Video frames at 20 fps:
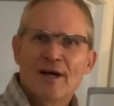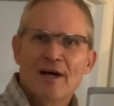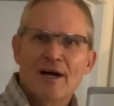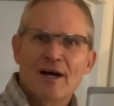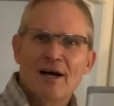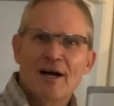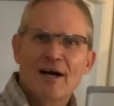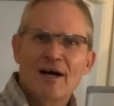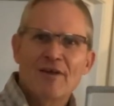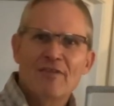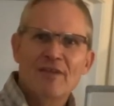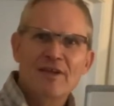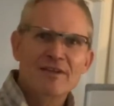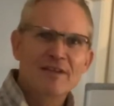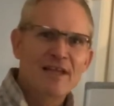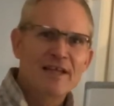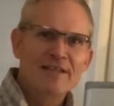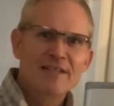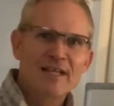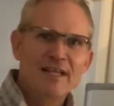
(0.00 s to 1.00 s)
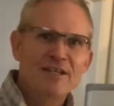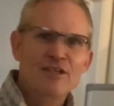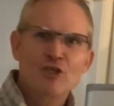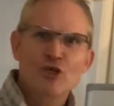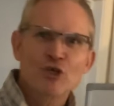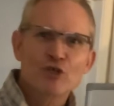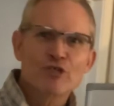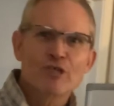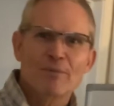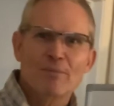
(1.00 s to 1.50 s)
They didn't
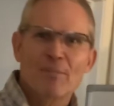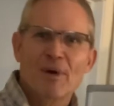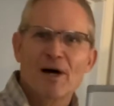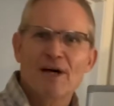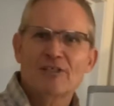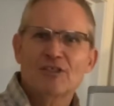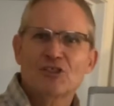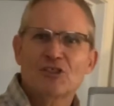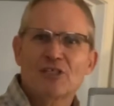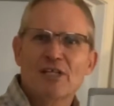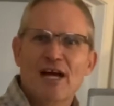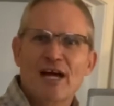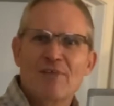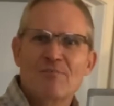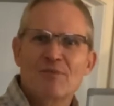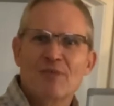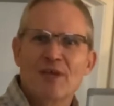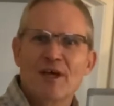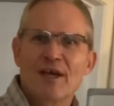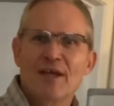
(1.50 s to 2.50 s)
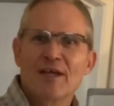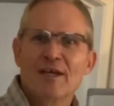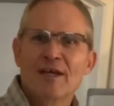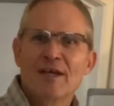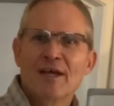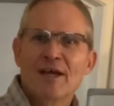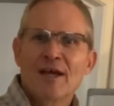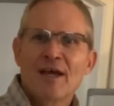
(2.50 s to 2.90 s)
use it much, type thing.